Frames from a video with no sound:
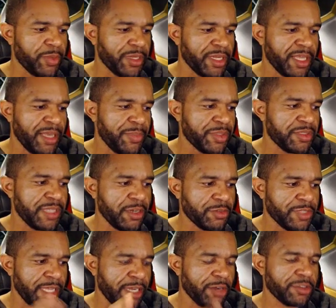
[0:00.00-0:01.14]
We're going to keep it
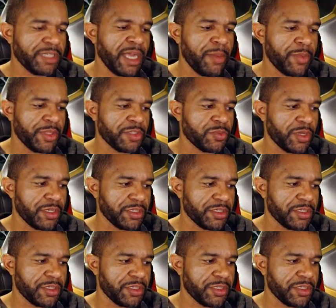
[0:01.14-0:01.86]
standard, take our time with this one,